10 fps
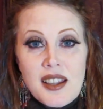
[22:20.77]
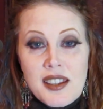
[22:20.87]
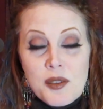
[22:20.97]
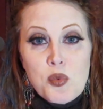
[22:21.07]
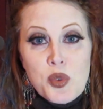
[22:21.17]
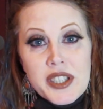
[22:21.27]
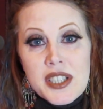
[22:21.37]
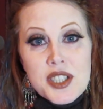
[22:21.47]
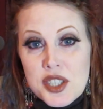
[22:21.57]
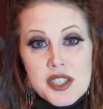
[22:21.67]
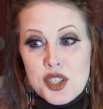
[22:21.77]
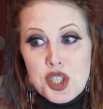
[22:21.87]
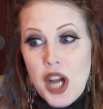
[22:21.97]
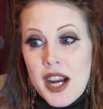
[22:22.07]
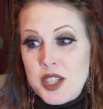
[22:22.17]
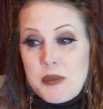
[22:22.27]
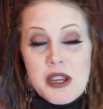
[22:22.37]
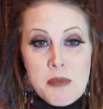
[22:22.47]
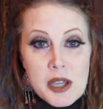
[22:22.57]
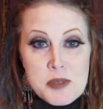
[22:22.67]
That really just shocks me
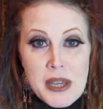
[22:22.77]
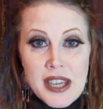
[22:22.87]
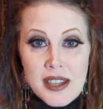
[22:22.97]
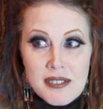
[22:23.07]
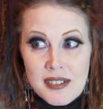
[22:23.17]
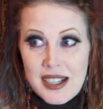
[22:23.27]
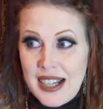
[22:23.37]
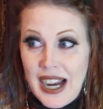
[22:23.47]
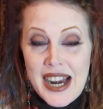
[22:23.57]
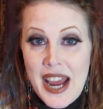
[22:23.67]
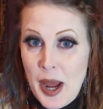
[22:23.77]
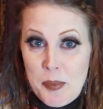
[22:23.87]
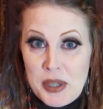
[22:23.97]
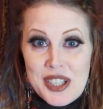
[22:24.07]
and makes me kind of happy.